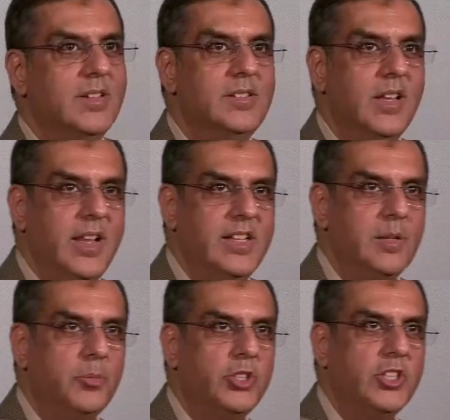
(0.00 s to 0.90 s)
the
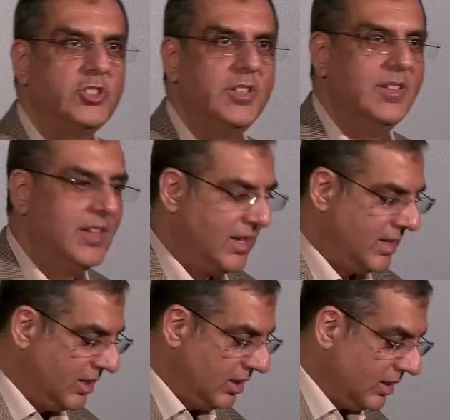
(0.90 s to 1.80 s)
laser projection,
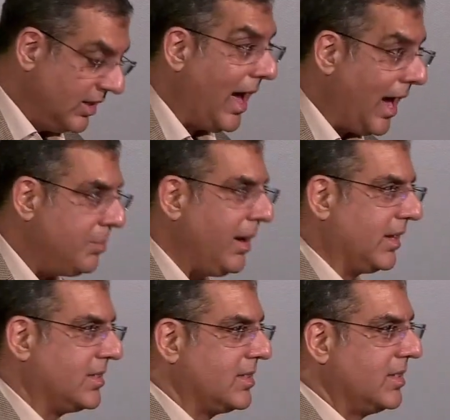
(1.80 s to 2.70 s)
the
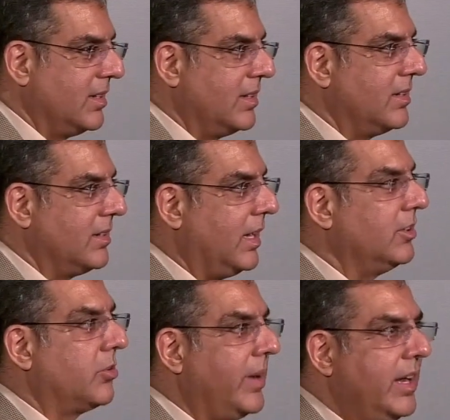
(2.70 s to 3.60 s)
IMAX,
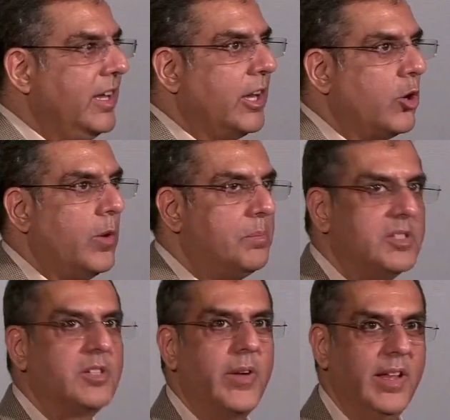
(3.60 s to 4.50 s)
and 3D equipped
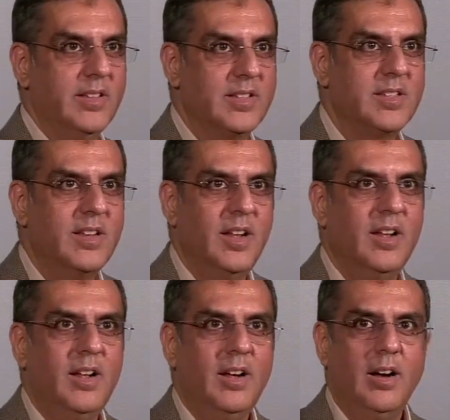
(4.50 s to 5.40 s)
screens.
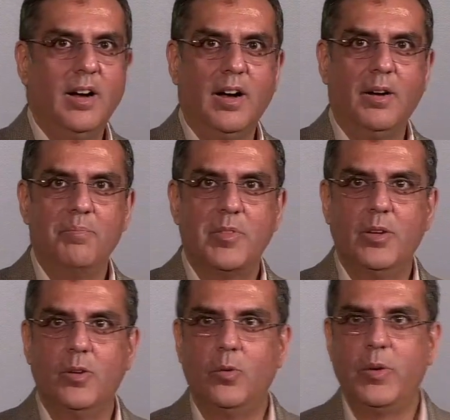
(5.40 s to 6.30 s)

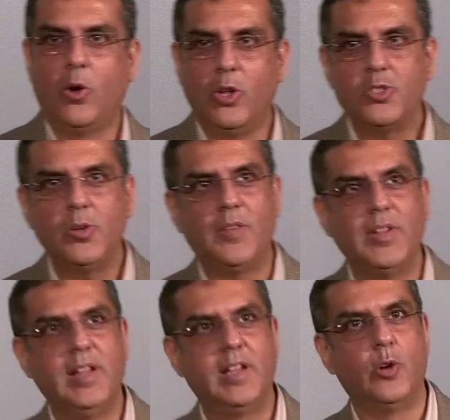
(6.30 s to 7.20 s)
We also have
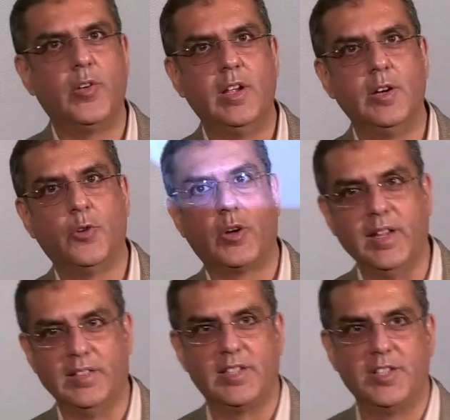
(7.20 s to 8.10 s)
an area over here for
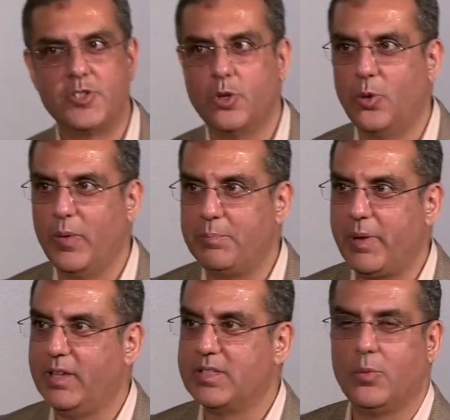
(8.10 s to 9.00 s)
kids. So when
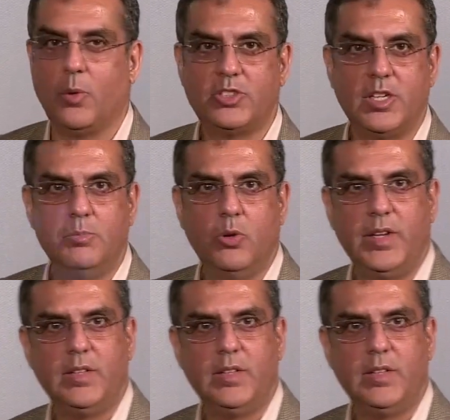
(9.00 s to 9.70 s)
parents are watching a movie,